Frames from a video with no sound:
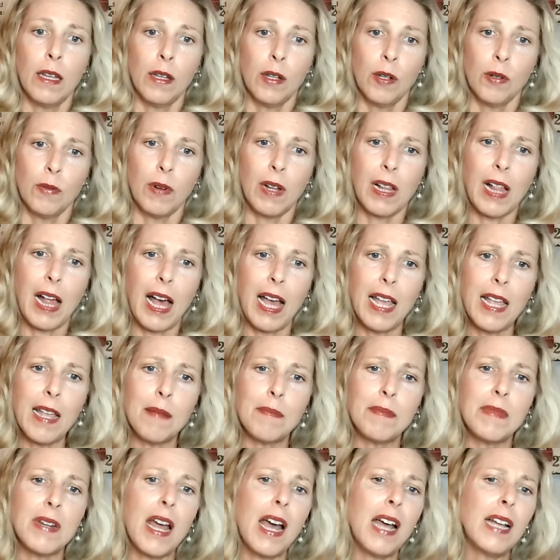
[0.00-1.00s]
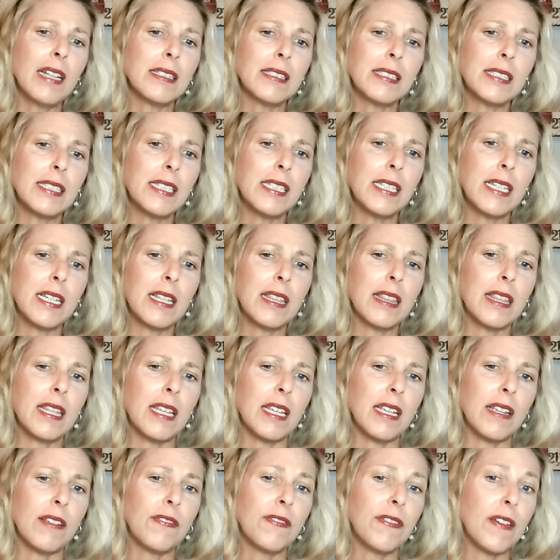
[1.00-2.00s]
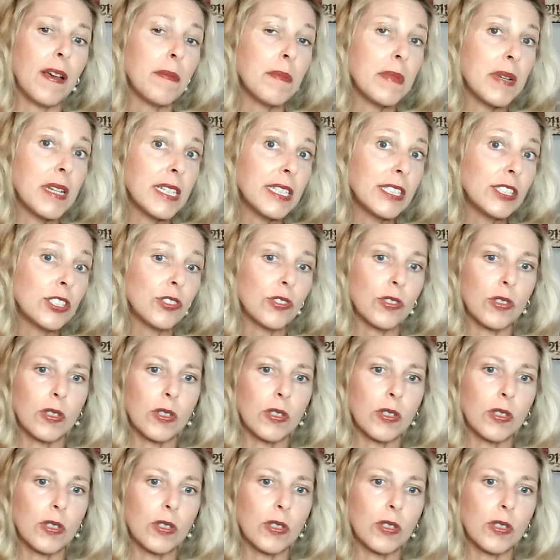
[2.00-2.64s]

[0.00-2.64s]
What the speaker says: Well, I am not seeing the feminist